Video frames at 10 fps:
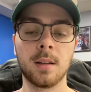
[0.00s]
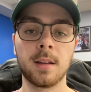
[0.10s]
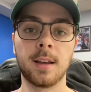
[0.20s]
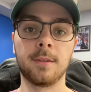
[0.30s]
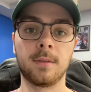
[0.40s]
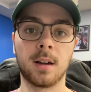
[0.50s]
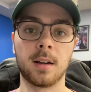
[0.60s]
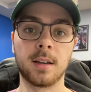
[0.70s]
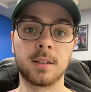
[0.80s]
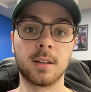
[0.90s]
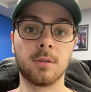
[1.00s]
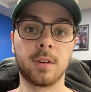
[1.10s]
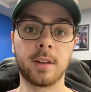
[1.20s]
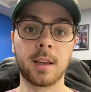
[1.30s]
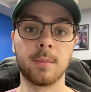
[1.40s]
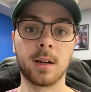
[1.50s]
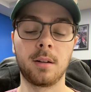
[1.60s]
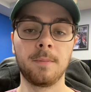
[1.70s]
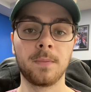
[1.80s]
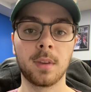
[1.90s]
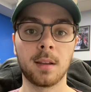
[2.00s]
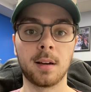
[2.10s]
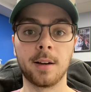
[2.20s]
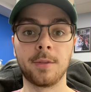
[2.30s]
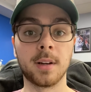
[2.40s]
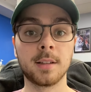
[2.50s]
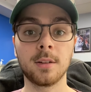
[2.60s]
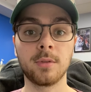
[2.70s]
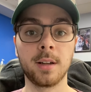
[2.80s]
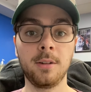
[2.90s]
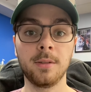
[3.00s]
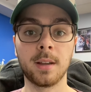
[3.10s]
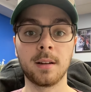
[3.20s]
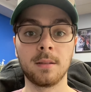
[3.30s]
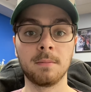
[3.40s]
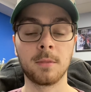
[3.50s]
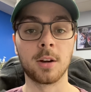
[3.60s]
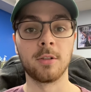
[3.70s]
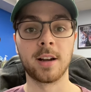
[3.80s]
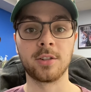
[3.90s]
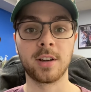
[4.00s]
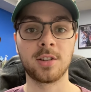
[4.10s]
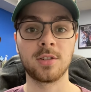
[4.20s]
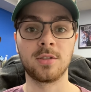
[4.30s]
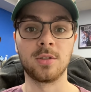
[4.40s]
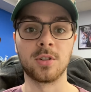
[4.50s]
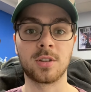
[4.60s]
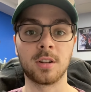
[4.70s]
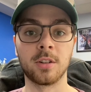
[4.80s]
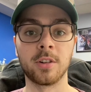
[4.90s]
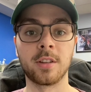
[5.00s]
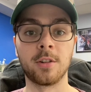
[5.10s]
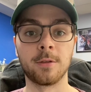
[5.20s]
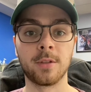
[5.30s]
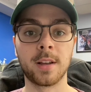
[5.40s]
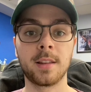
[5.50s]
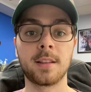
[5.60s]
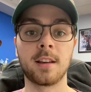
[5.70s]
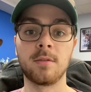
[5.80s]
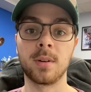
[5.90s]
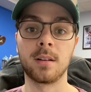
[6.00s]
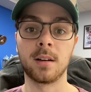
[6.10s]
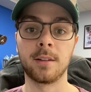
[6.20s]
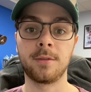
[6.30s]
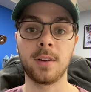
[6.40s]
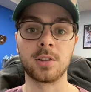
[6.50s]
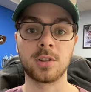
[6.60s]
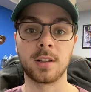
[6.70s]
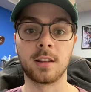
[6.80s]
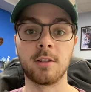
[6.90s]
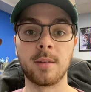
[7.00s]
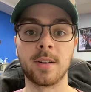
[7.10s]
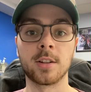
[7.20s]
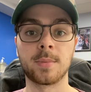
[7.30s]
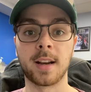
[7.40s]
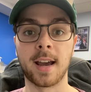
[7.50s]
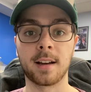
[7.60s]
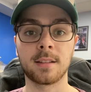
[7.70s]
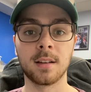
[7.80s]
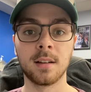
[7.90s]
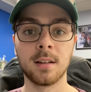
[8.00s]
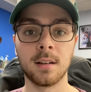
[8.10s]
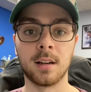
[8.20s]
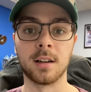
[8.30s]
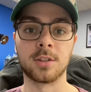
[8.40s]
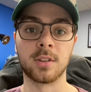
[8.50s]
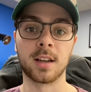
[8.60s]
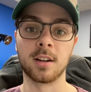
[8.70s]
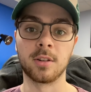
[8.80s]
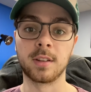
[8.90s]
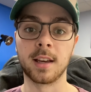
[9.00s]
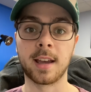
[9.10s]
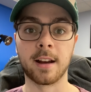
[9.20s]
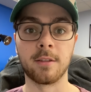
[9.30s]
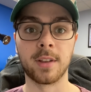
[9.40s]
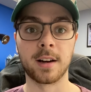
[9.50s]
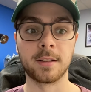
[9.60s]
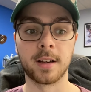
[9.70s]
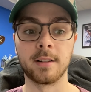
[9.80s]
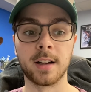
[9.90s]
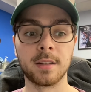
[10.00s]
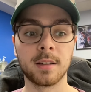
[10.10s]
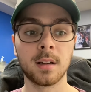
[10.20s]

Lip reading: Is it a real email? If it isn't real, then congratulations. You just alerted your friend that they've been phished and their email has been hacked. So they can go take care of that on their end.